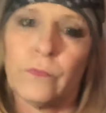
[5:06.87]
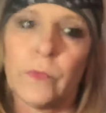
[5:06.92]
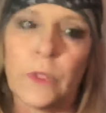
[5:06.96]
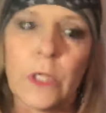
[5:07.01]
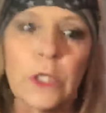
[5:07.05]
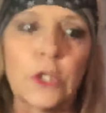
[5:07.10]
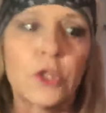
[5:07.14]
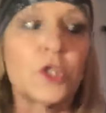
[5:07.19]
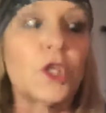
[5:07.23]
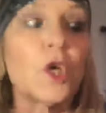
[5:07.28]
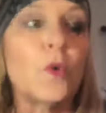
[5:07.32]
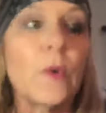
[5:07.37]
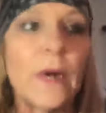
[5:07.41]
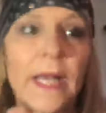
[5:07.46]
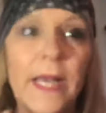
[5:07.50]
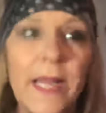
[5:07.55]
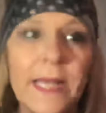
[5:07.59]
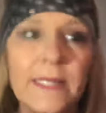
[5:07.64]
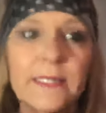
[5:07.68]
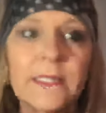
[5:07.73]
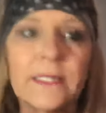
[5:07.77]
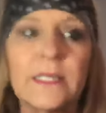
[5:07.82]
So in
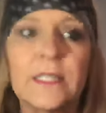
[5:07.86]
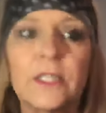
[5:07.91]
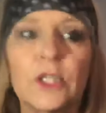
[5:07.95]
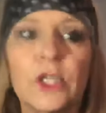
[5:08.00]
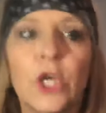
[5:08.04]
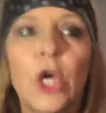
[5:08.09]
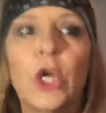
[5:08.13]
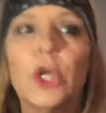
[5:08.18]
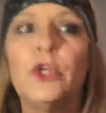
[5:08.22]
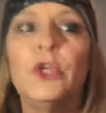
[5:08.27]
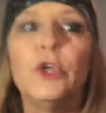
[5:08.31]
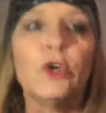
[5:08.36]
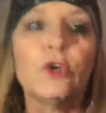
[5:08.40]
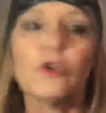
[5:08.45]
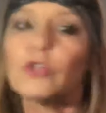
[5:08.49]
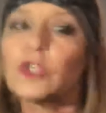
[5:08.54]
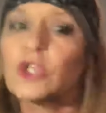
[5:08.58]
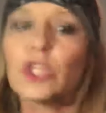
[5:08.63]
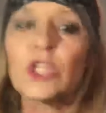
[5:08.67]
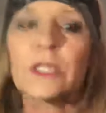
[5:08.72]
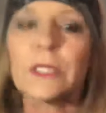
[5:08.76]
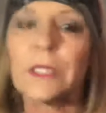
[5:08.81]
essence, you're
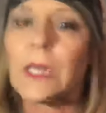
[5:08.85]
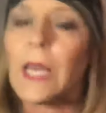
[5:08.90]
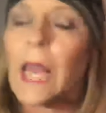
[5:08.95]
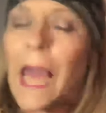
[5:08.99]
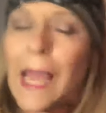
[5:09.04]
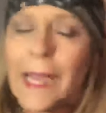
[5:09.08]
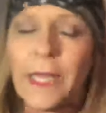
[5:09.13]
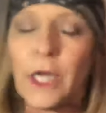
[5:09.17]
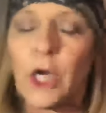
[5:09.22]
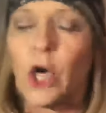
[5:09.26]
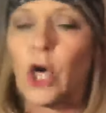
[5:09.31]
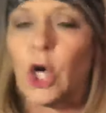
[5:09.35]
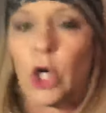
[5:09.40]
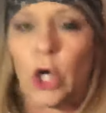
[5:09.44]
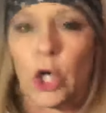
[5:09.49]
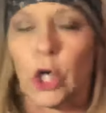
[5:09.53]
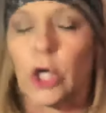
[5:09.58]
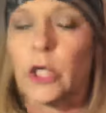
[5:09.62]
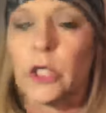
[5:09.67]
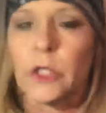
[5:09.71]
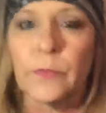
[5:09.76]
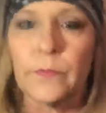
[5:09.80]
just like her.